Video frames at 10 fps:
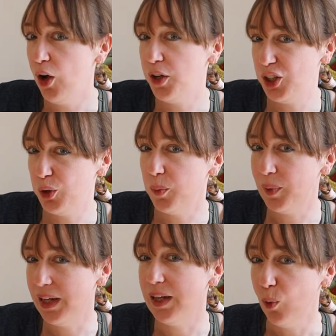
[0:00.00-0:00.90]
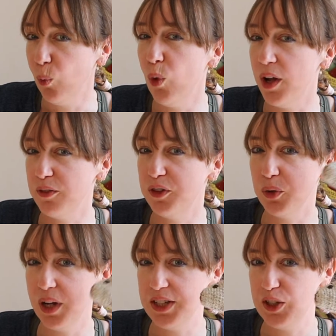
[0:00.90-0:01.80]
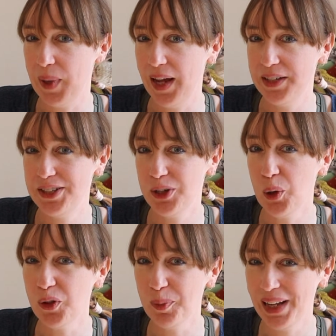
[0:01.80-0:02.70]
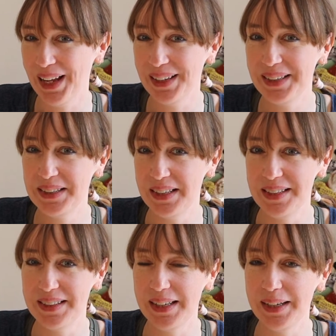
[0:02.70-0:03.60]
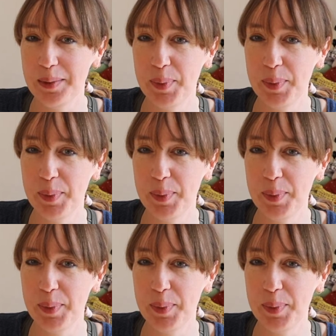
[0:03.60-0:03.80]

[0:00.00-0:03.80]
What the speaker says: Arguably one of the greatest pets on the planet is the guinea